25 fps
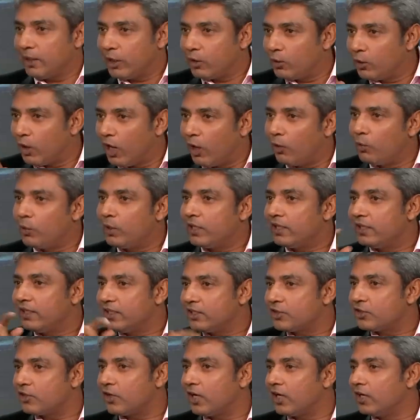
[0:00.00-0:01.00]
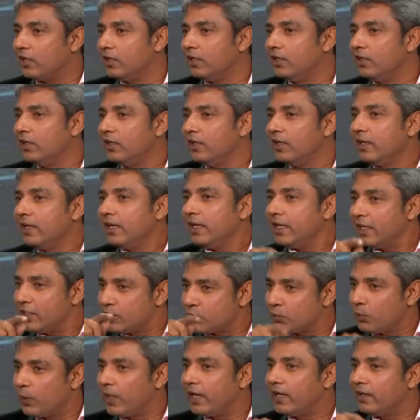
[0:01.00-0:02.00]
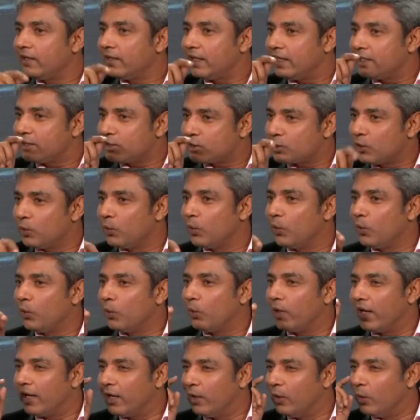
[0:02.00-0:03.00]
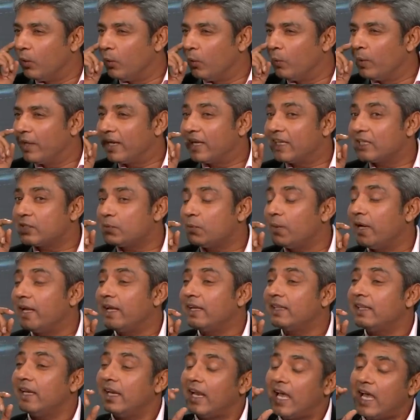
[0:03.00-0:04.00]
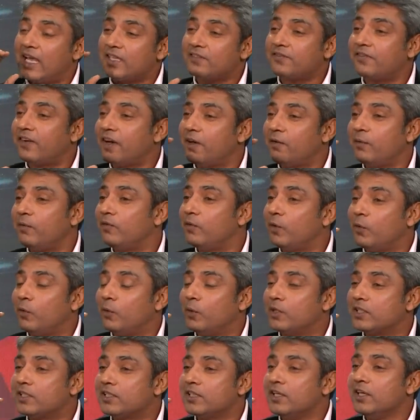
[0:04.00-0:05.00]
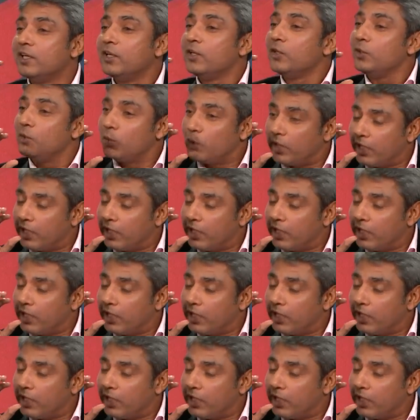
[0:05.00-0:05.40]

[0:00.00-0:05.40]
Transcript: they go out and they struggle is when it's slow and low wickets, where the last five overs you